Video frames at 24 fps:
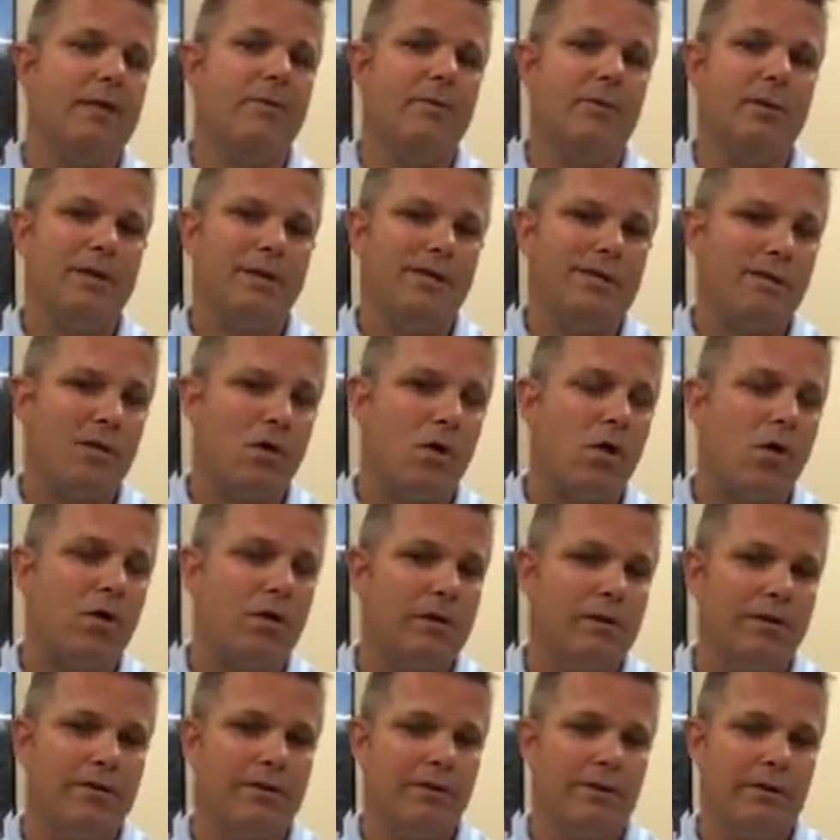Please
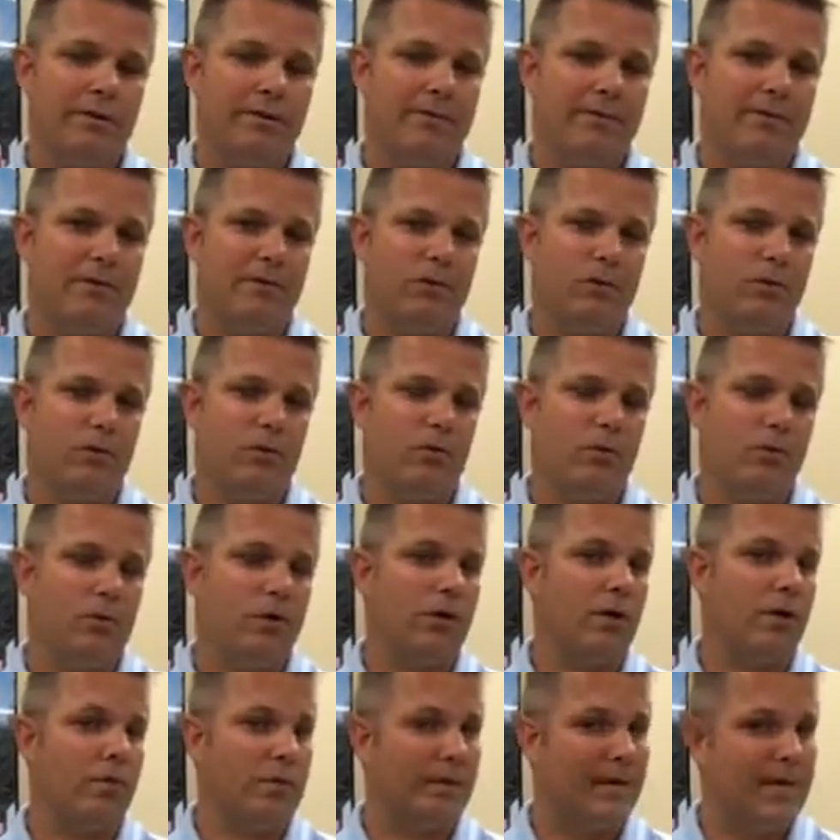call us if you
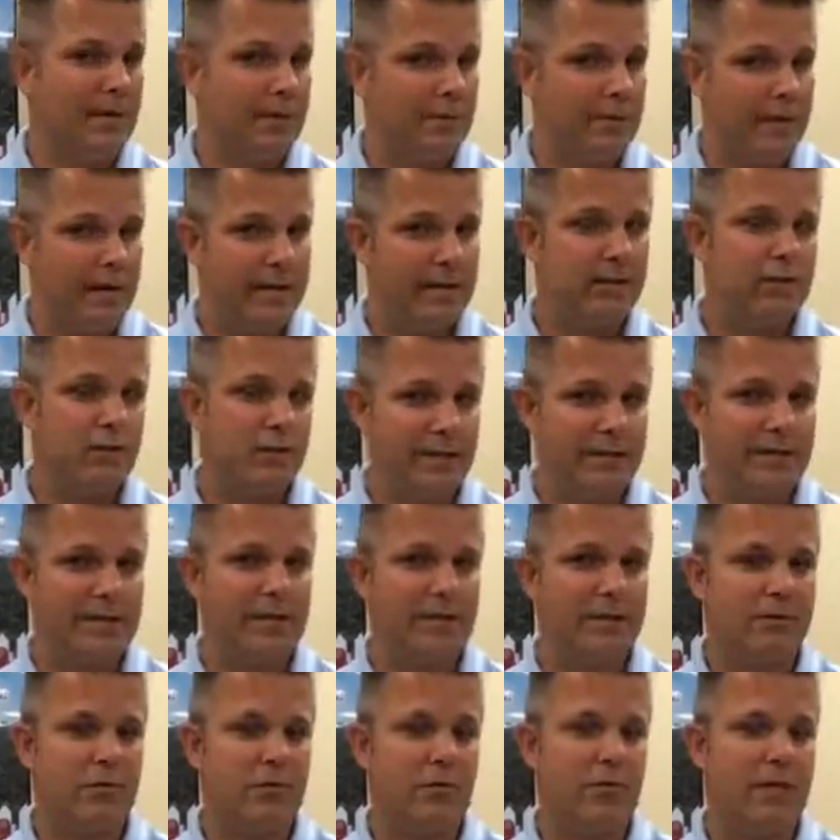need to reach
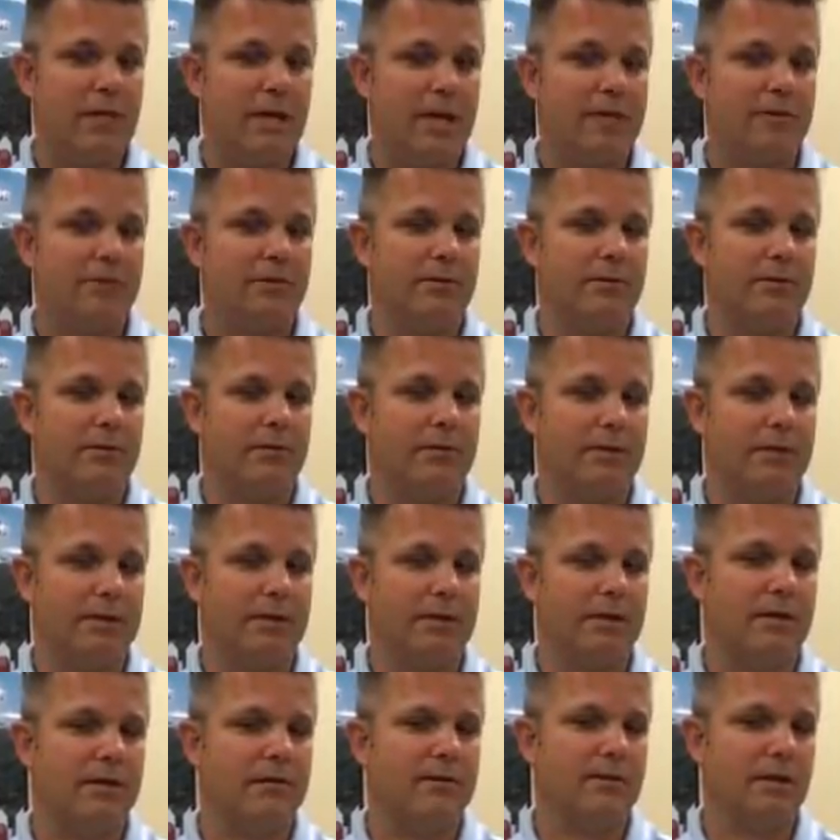out to a lender
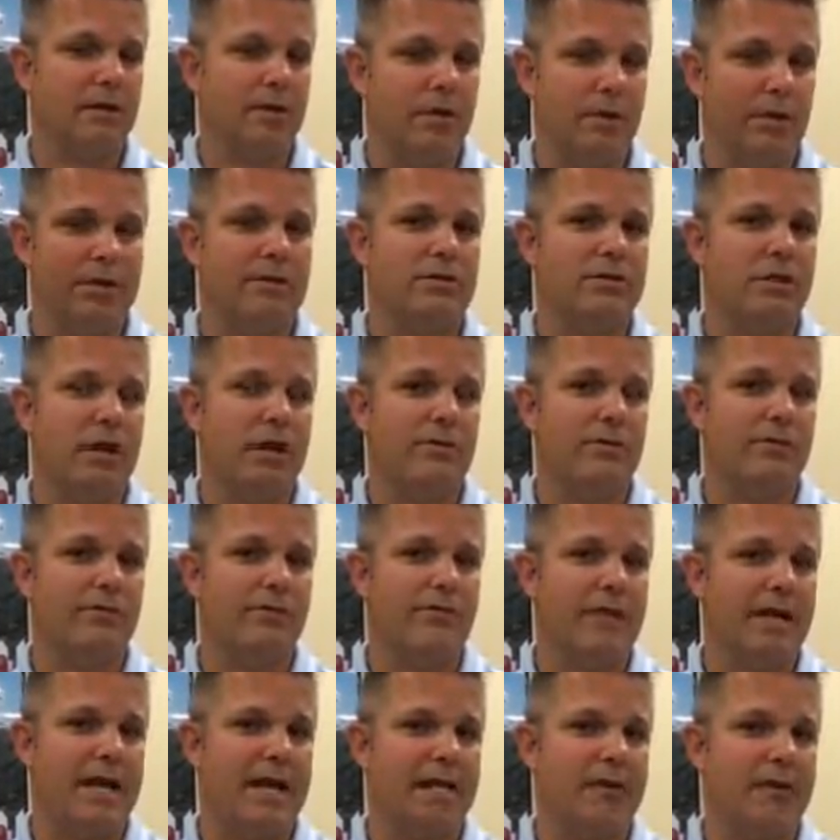that does a great job with
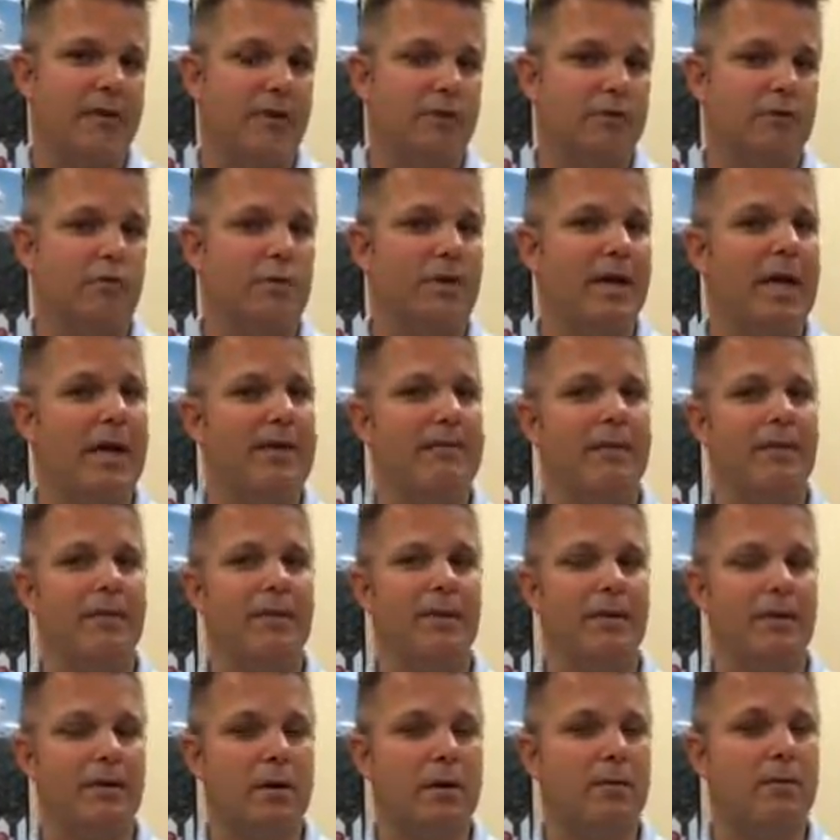VA loans. We have
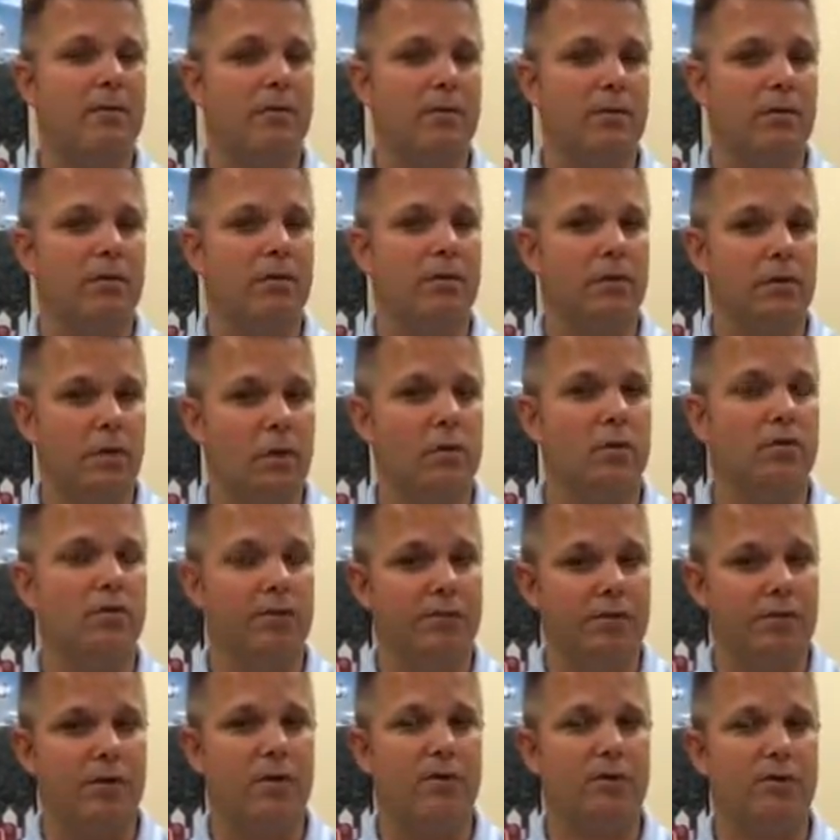a couple local
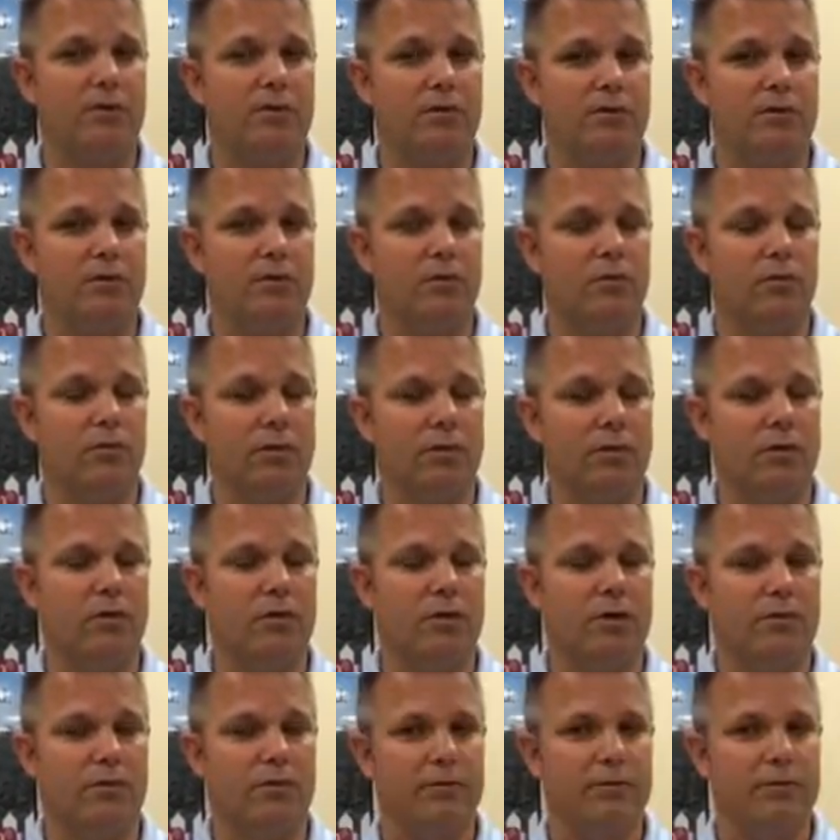folks that do a really
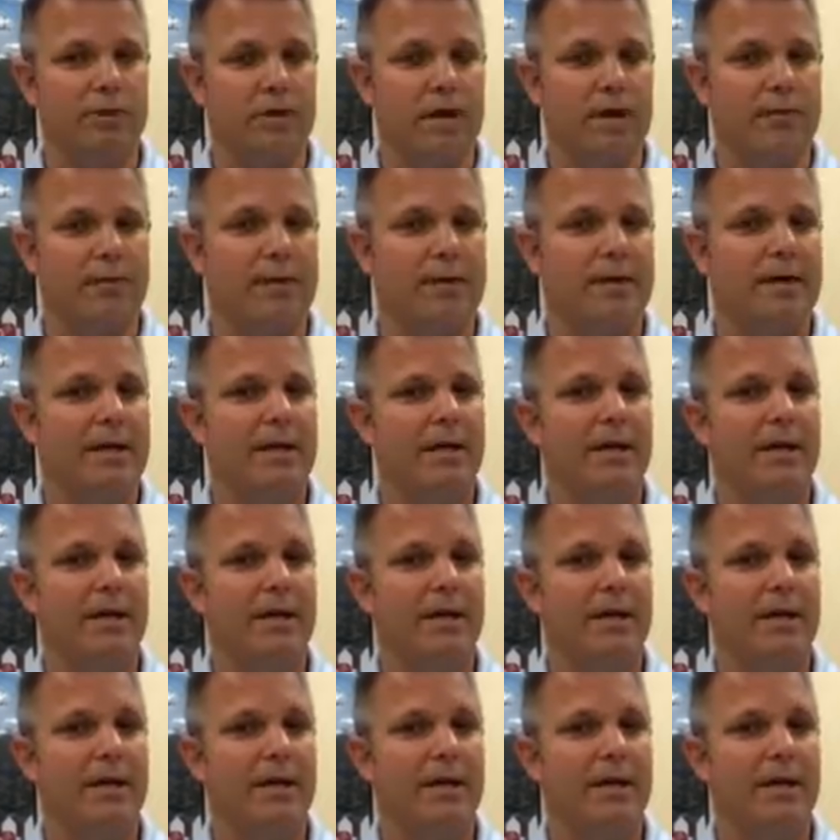wonderful job.